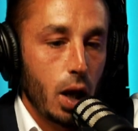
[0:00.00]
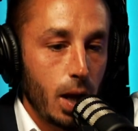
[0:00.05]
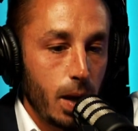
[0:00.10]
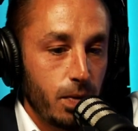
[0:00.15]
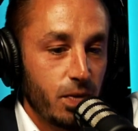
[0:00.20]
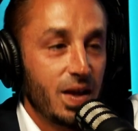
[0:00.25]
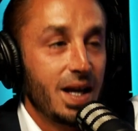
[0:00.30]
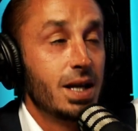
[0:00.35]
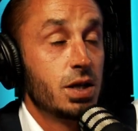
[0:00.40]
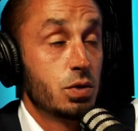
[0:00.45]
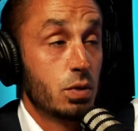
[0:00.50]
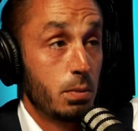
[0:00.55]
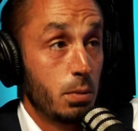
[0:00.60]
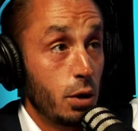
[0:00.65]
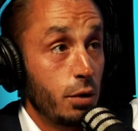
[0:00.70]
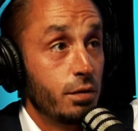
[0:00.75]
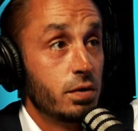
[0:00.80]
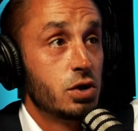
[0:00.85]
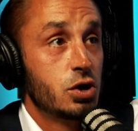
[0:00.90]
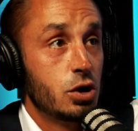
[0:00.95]
things were
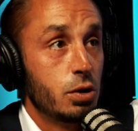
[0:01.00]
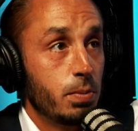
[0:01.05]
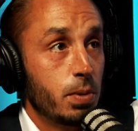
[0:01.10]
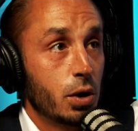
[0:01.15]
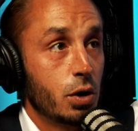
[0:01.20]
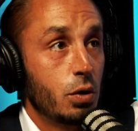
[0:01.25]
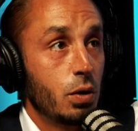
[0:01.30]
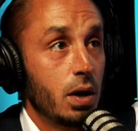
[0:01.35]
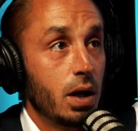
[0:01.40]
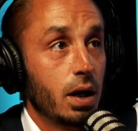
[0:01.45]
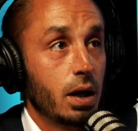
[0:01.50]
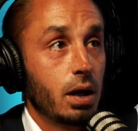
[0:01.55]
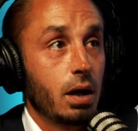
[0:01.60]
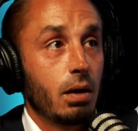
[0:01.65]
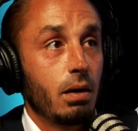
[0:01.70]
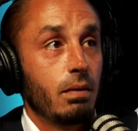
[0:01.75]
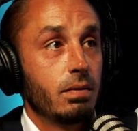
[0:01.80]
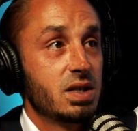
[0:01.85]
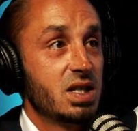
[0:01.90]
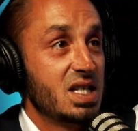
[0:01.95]
moving super quick
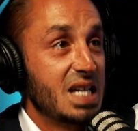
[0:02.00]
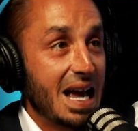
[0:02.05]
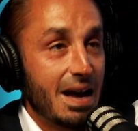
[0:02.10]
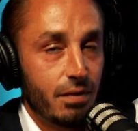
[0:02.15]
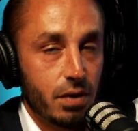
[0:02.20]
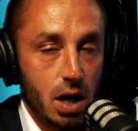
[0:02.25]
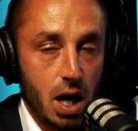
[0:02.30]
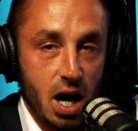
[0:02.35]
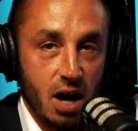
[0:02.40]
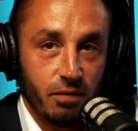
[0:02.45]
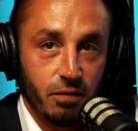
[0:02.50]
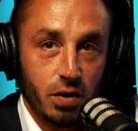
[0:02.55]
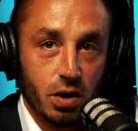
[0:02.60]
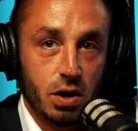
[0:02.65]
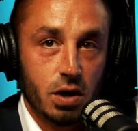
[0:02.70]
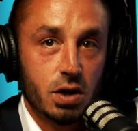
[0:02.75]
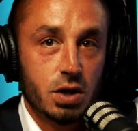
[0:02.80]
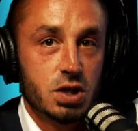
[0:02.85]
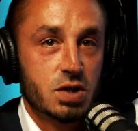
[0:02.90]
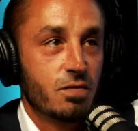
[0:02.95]
seven mm-hmm.
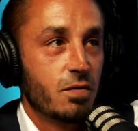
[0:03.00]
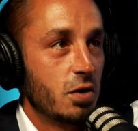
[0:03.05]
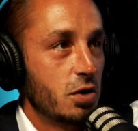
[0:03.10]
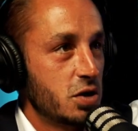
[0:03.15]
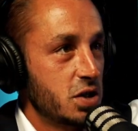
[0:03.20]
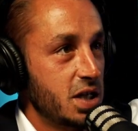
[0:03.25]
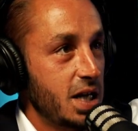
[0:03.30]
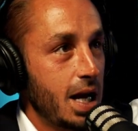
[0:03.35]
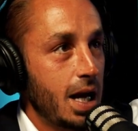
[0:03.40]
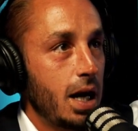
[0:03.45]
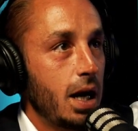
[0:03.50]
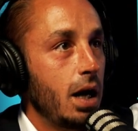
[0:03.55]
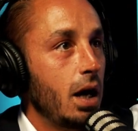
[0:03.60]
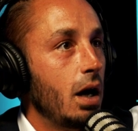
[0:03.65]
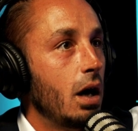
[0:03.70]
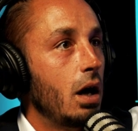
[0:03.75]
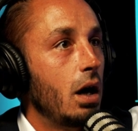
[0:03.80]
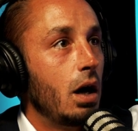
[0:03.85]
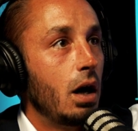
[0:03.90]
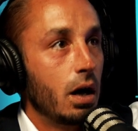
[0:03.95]
offers first day
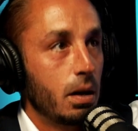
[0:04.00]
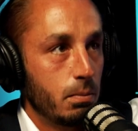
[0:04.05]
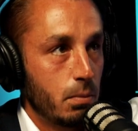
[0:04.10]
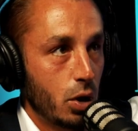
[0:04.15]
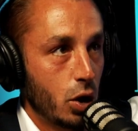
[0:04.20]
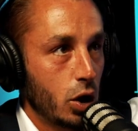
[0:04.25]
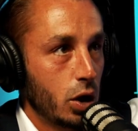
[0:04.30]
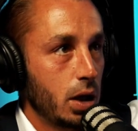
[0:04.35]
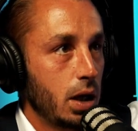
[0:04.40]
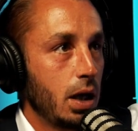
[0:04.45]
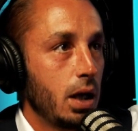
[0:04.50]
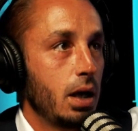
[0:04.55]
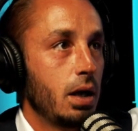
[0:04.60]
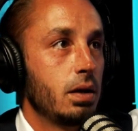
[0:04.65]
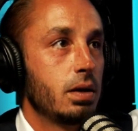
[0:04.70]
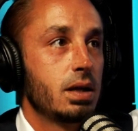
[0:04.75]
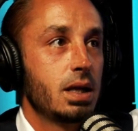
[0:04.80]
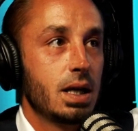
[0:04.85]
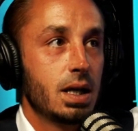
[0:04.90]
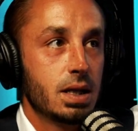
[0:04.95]
on market
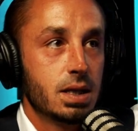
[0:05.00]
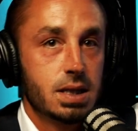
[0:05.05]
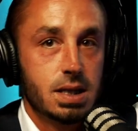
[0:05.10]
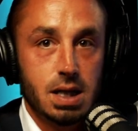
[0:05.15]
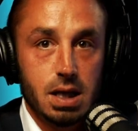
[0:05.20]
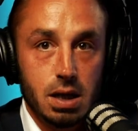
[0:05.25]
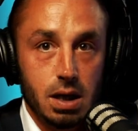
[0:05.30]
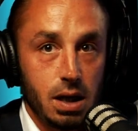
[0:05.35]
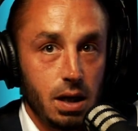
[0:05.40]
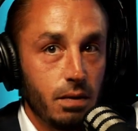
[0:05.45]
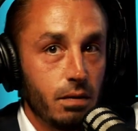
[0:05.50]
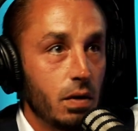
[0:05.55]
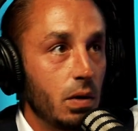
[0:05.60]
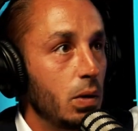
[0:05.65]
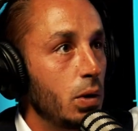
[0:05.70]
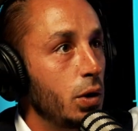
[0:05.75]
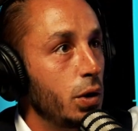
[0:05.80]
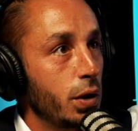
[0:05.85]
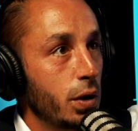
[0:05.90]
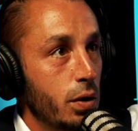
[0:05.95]
things didn't even
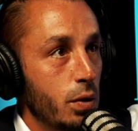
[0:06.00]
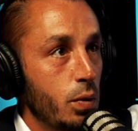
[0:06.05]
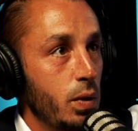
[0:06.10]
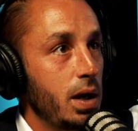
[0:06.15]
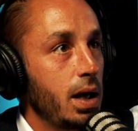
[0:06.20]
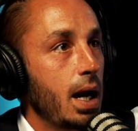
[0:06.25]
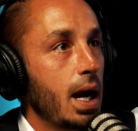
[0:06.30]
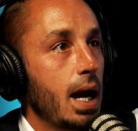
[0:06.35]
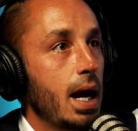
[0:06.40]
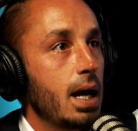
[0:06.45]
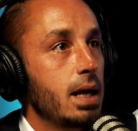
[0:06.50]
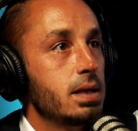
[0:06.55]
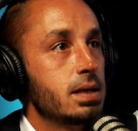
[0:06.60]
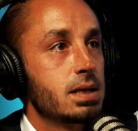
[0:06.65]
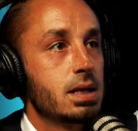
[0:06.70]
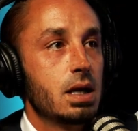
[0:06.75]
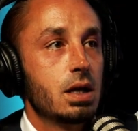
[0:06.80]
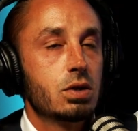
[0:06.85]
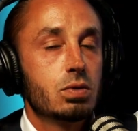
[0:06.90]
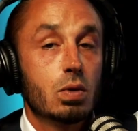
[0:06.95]
roll to the weekends
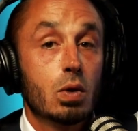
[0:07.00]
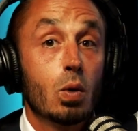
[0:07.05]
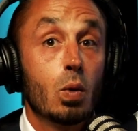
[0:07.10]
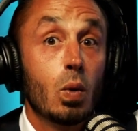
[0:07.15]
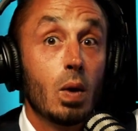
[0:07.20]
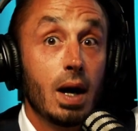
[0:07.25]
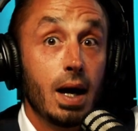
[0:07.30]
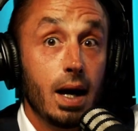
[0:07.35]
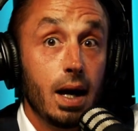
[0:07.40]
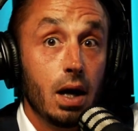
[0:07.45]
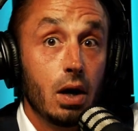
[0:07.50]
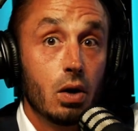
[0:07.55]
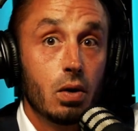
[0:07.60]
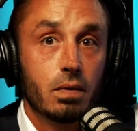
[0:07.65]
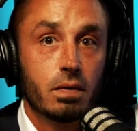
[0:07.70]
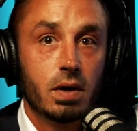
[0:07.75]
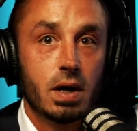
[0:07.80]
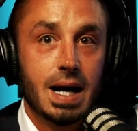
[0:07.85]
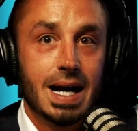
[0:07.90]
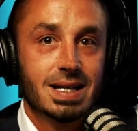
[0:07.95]
things were way
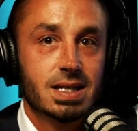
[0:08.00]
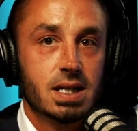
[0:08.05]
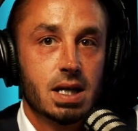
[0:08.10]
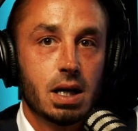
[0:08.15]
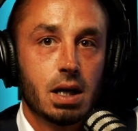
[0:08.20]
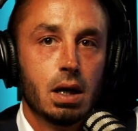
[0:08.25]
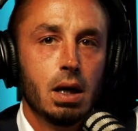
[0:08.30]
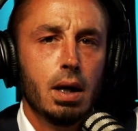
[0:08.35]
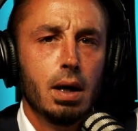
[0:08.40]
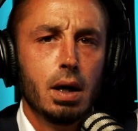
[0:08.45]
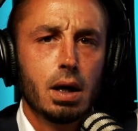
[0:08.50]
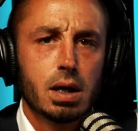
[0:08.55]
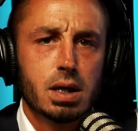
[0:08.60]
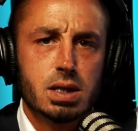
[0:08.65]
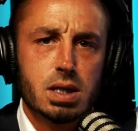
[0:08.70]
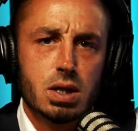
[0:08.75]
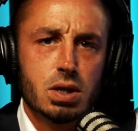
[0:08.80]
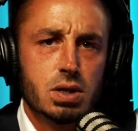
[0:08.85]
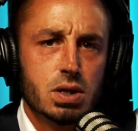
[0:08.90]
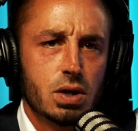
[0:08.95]
over asking because
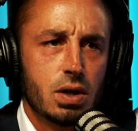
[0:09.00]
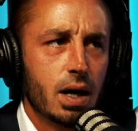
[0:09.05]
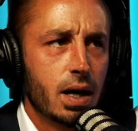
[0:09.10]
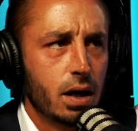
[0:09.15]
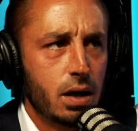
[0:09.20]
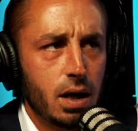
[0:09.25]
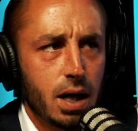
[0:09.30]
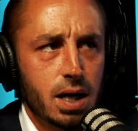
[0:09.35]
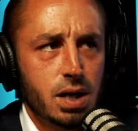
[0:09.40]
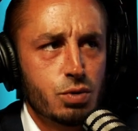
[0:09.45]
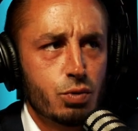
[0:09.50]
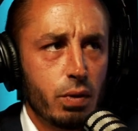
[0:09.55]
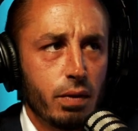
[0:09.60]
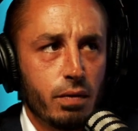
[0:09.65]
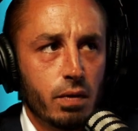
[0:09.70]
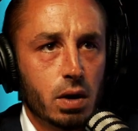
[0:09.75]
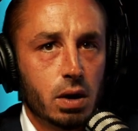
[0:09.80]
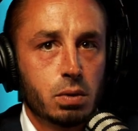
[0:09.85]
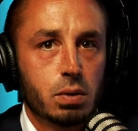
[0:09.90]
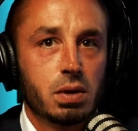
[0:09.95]
there's a lot of clients we've
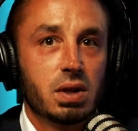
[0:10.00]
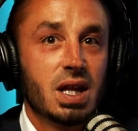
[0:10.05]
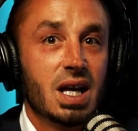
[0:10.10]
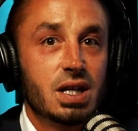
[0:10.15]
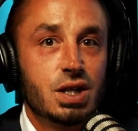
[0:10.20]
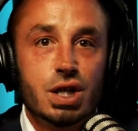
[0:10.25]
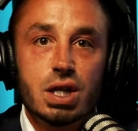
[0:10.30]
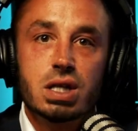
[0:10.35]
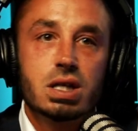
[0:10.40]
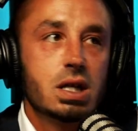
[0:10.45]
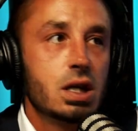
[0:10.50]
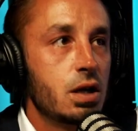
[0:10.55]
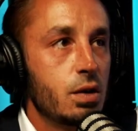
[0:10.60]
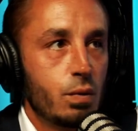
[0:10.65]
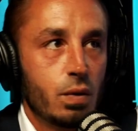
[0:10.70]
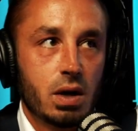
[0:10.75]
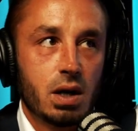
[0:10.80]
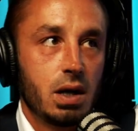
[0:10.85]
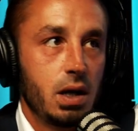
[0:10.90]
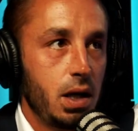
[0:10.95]
worked with that just didn't
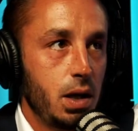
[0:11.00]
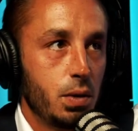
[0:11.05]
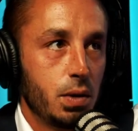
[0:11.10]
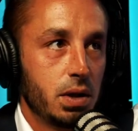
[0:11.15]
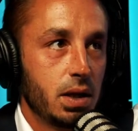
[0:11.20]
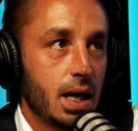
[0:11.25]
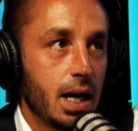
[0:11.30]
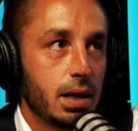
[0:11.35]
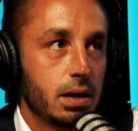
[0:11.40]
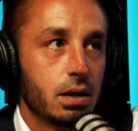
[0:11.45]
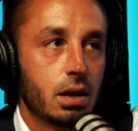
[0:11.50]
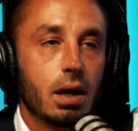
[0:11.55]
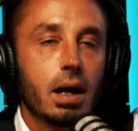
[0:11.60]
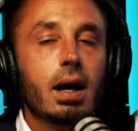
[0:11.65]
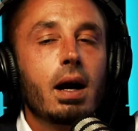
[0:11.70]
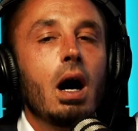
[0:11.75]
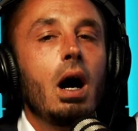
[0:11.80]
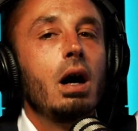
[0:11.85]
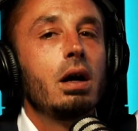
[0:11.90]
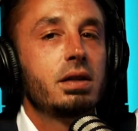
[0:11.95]
want to deal with that they're like
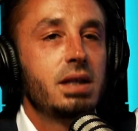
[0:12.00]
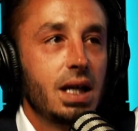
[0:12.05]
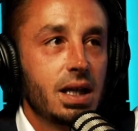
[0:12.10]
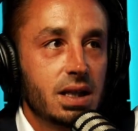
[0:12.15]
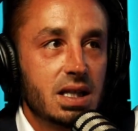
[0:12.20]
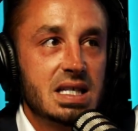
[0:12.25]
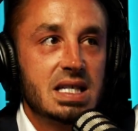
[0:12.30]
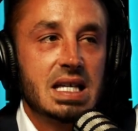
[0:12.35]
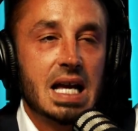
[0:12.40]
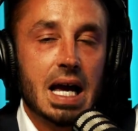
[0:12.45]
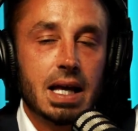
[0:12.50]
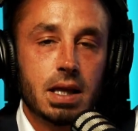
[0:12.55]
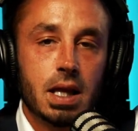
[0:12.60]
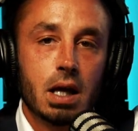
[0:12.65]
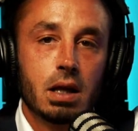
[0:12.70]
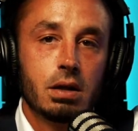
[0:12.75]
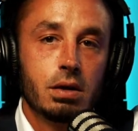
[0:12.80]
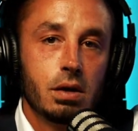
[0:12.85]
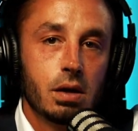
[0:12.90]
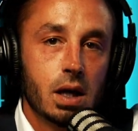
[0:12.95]
yeah. i'll take the
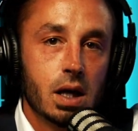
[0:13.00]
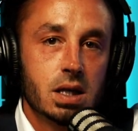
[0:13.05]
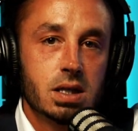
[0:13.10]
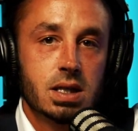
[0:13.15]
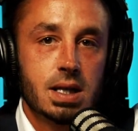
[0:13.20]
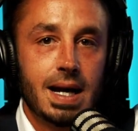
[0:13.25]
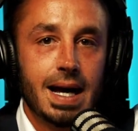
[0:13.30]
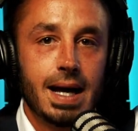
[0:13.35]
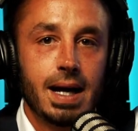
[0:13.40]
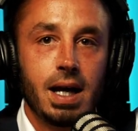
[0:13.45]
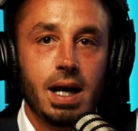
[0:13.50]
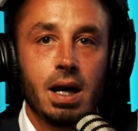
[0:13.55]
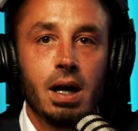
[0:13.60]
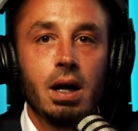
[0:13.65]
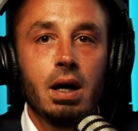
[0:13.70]
sideline lucas and addy